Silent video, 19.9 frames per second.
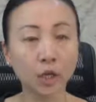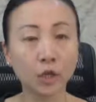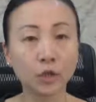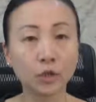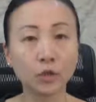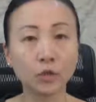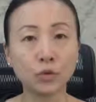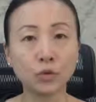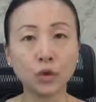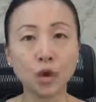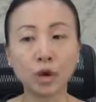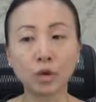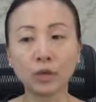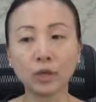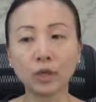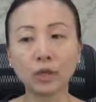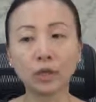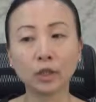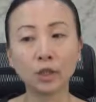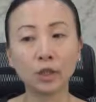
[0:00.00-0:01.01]
Do not
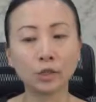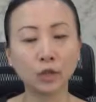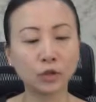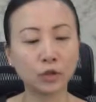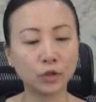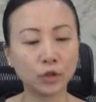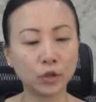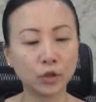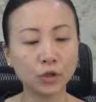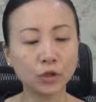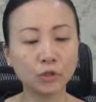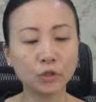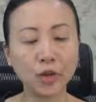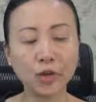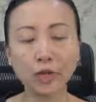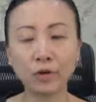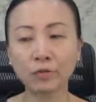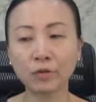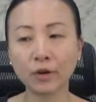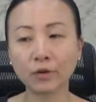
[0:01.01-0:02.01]
include too
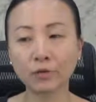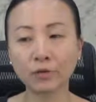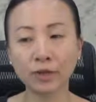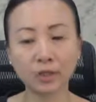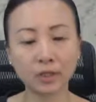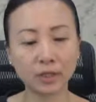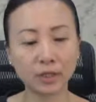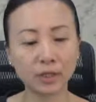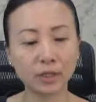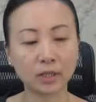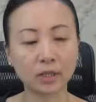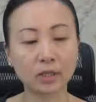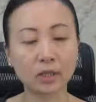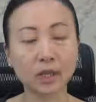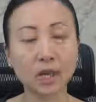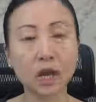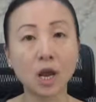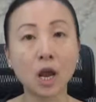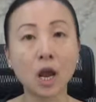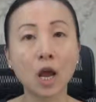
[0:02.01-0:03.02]
many references.
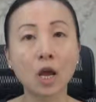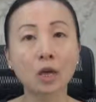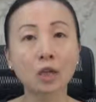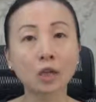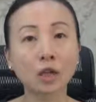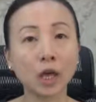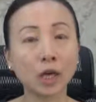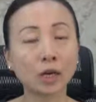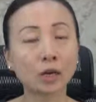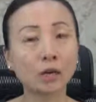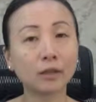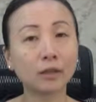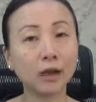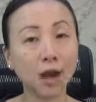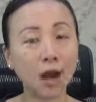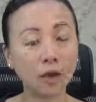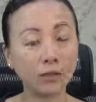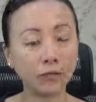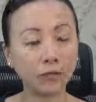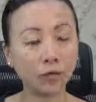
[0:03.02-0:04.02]
Check the
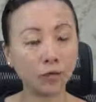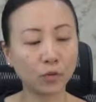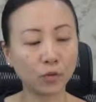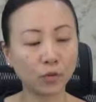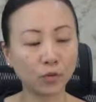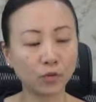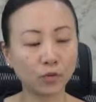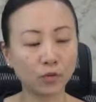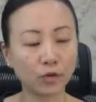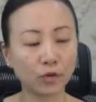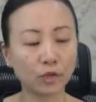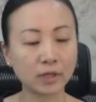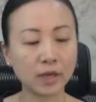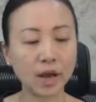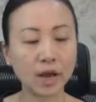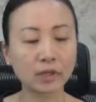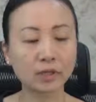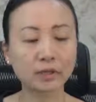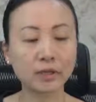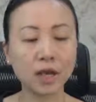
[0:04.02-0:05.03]
guide for authors,
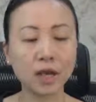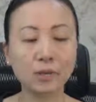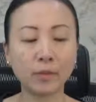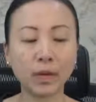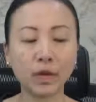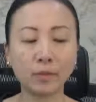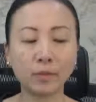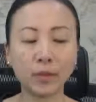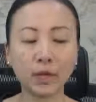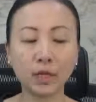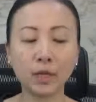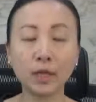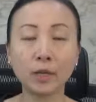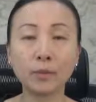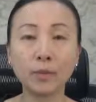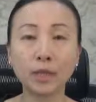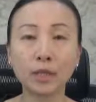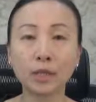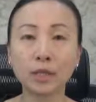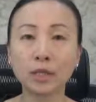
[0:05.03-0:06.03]
as there may be a
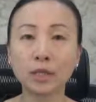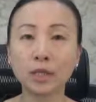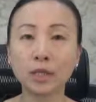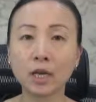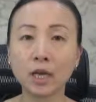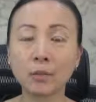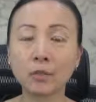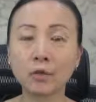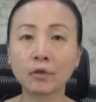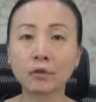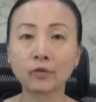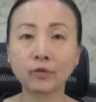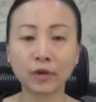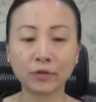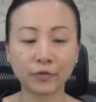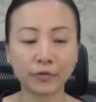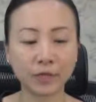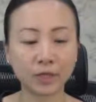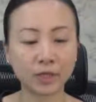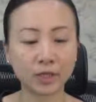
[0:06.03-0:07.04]
limit to the number of
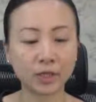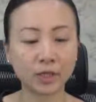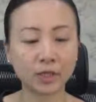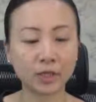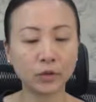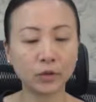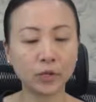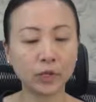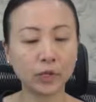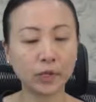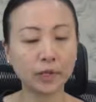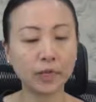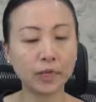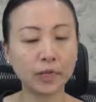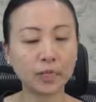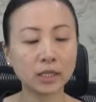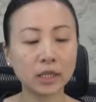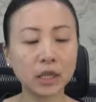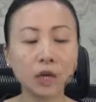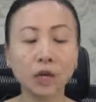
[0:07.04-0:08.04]
references you can
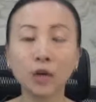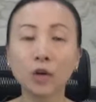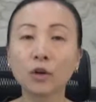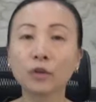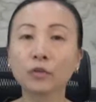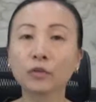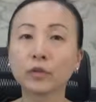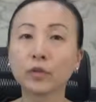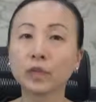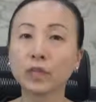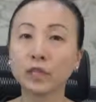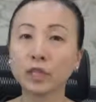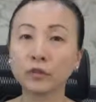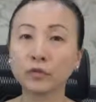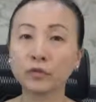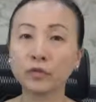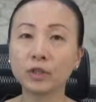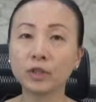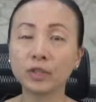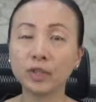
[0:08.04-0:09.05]
list for the
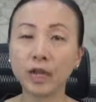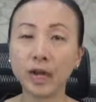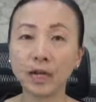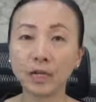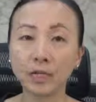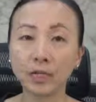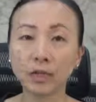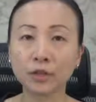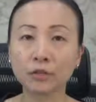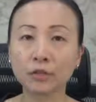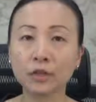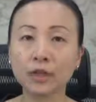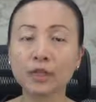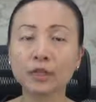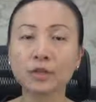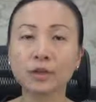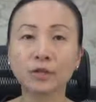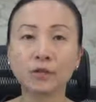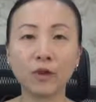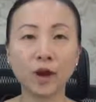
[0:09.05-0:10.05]
different categories
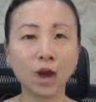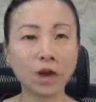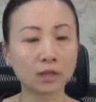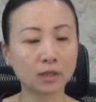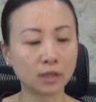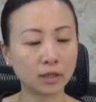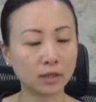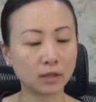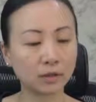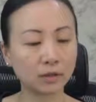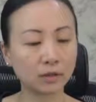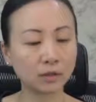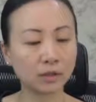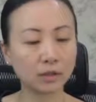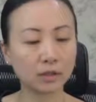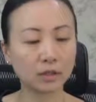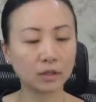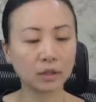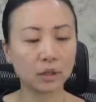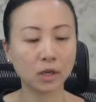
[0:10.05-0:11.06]
of articles.